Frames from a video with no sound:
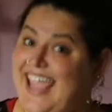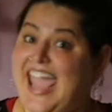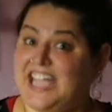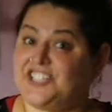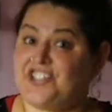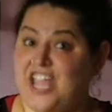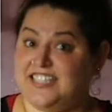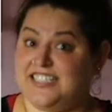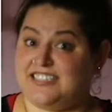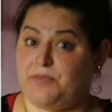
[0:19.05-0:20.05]

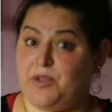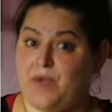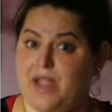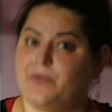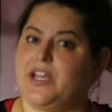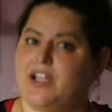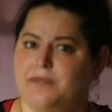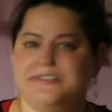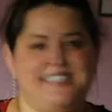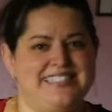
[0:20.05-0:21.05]
H10 did something right when it
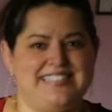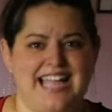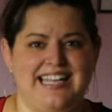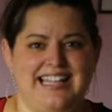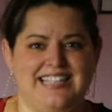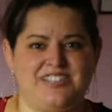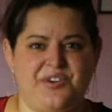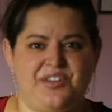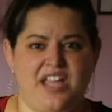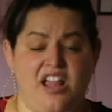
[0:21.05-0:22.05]
comes to designing this
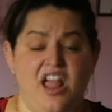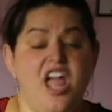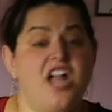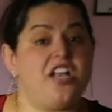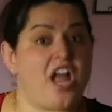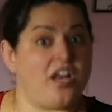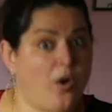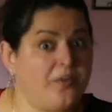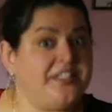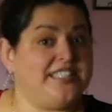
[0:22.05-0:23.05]
hotel. Not
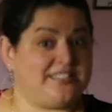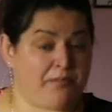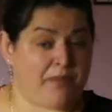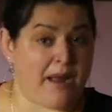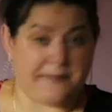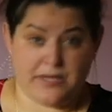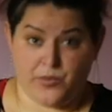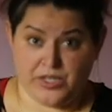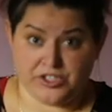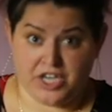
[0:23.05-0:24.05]
only is the property
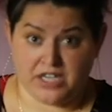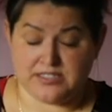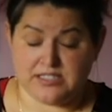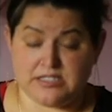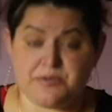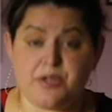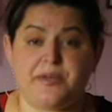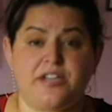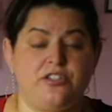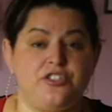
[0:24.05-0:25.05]
wheelchair accessible,
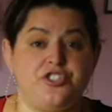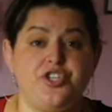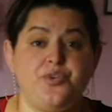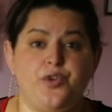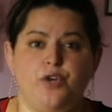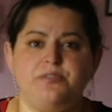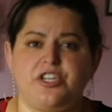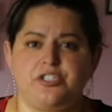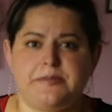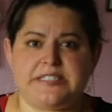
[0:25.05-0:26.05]
but there are 2 rooms that
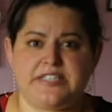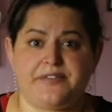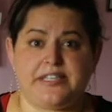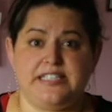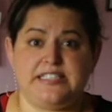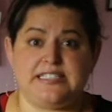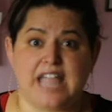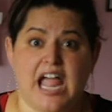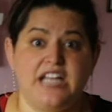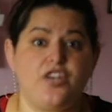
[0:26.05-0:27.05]
are specifically
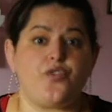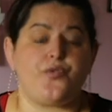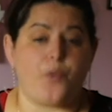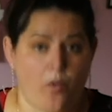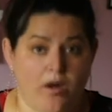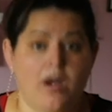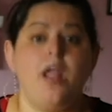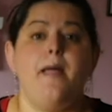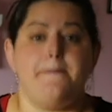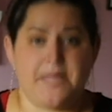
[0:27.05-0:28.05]
designed for
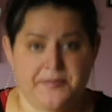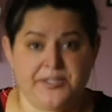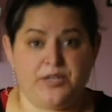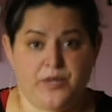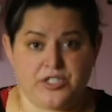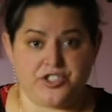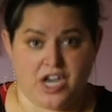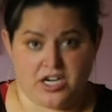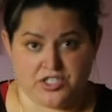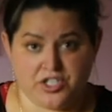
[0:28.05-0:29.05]
people in
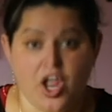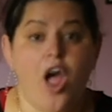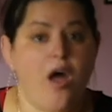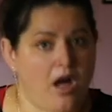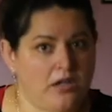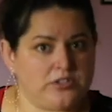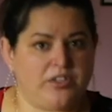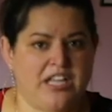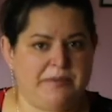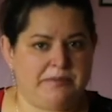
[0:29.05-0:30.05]
wheelchairs. Also
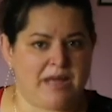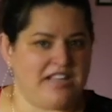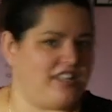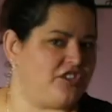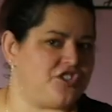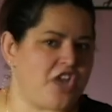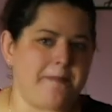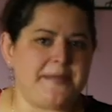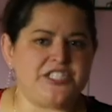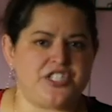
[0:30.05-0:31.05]
keep in mind that there's
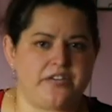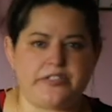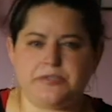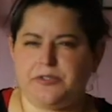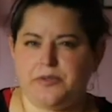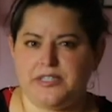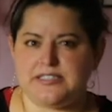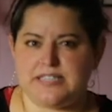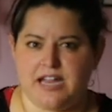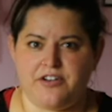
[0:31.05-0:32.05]
not much difference between the
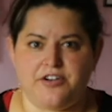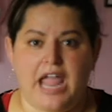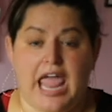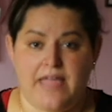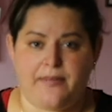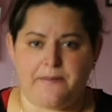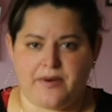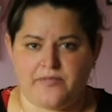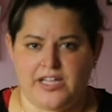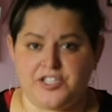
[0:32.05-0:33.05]
standard and the
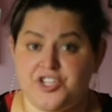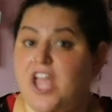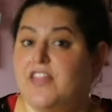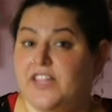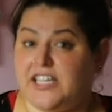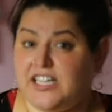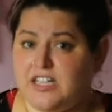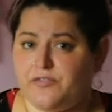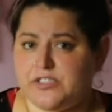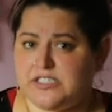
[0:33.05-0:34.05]
privilege. The key
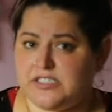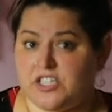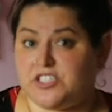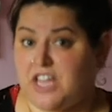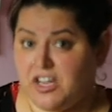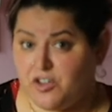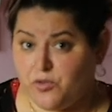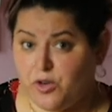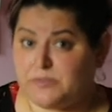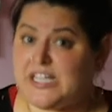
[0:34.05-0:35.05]
difference is our standard
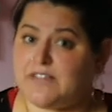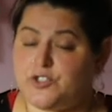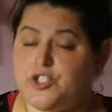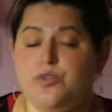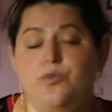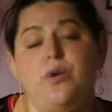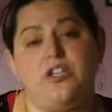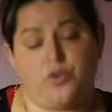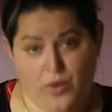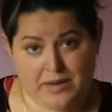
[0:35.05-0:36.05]
rooms have 2
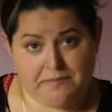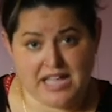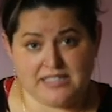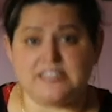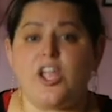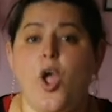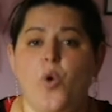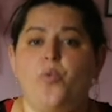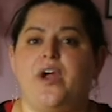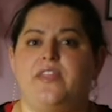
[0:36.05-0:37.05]
twin beds,
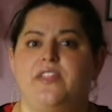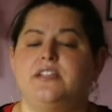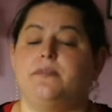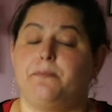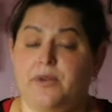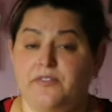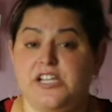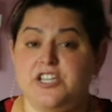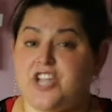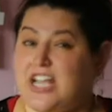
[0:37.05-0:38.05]
where the
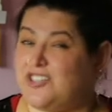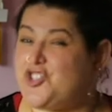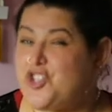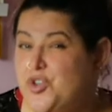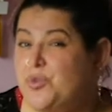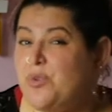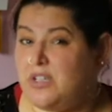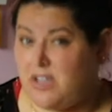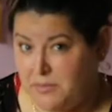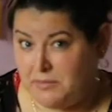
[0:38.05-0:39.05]
privilege has 2
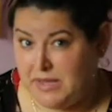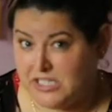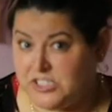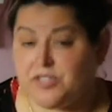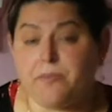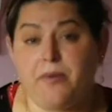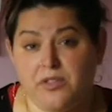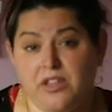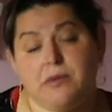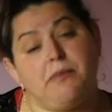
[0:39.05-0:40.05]
double beds.
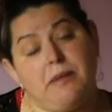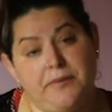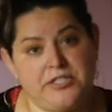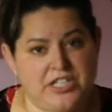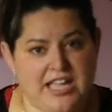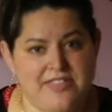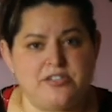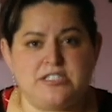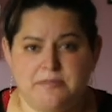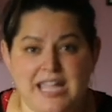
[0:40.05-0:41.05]
Both of them can be pushed
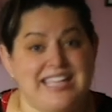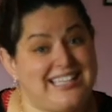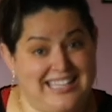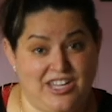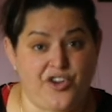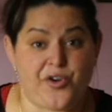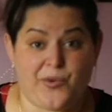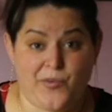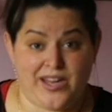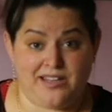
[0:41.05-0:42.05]
together to make a king or a
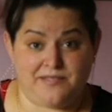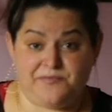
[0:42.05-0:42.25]
queen.